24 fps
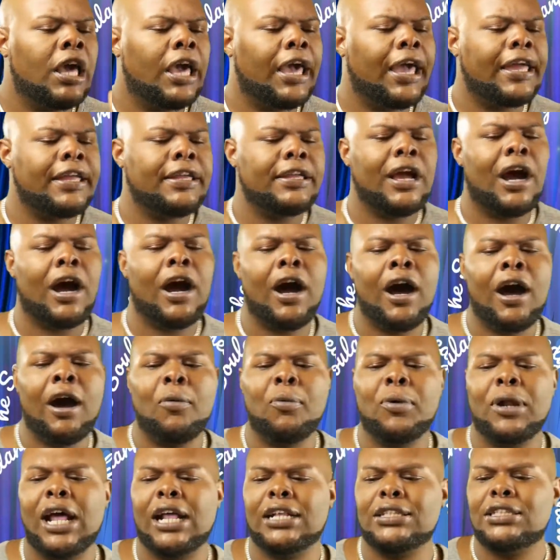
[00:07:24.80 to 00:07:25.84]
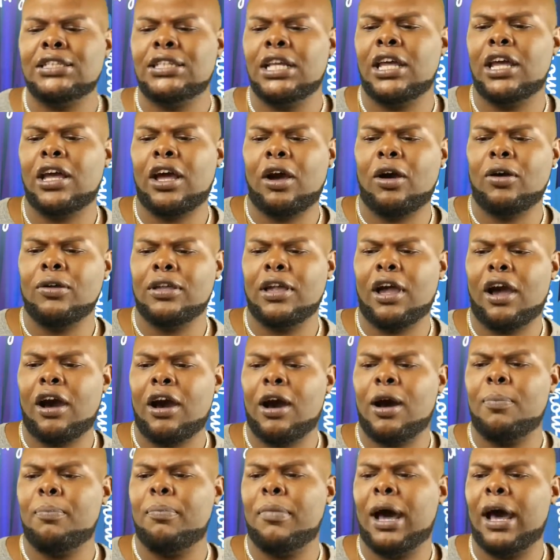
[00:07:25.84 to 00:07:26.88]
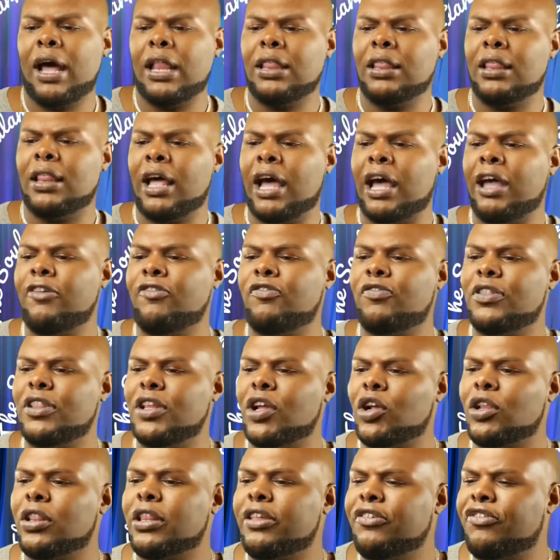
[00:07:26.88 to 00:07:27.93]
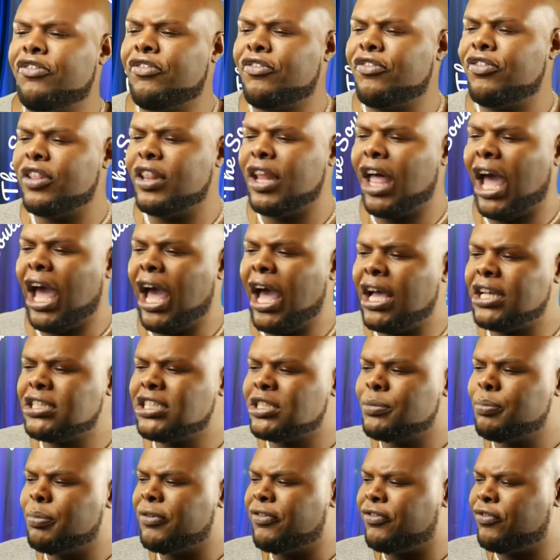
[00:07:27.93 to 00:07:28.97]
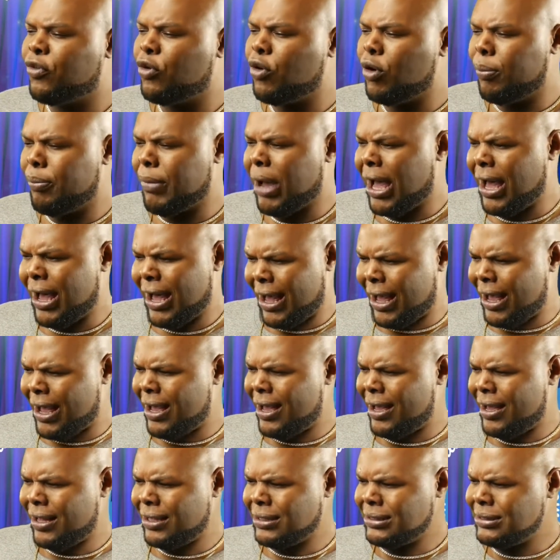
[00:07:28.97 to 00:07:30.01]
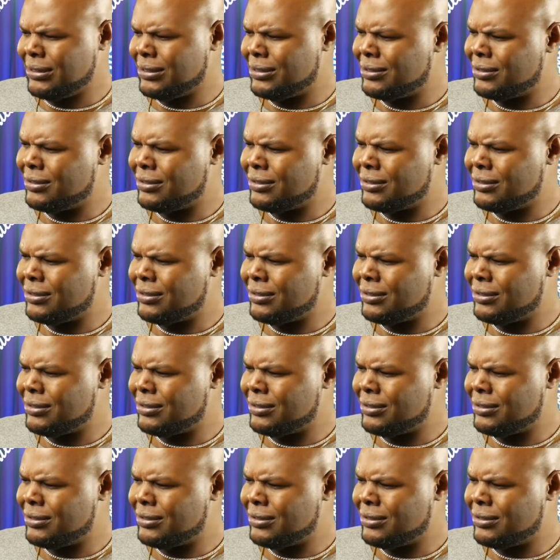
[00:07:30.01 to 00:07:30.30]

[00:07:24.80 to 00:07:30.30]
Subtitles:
And y'all, when I tell y'all my life literally flashed before my eyes,